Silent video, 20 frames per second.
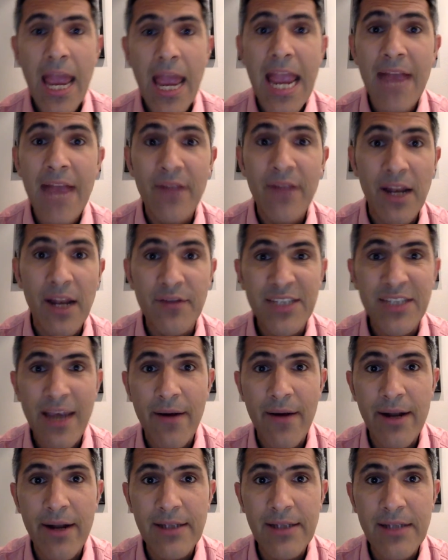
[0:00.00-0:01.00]
Even if
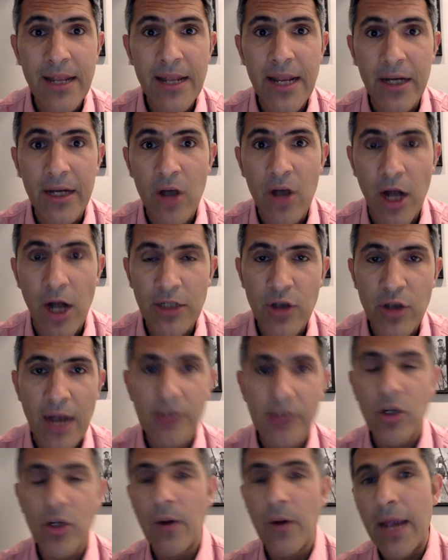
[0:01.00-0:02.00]
Sarah doesn't need a
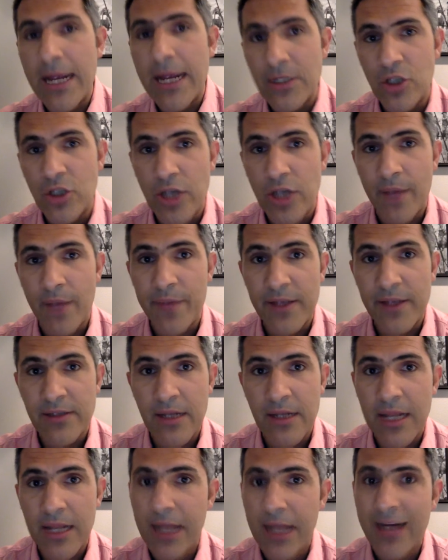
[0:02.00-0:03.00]
contractor and Jim
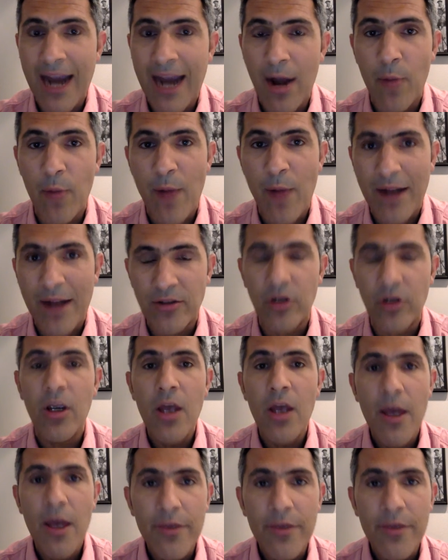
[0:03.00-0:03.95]
doesn't need a chiropractor,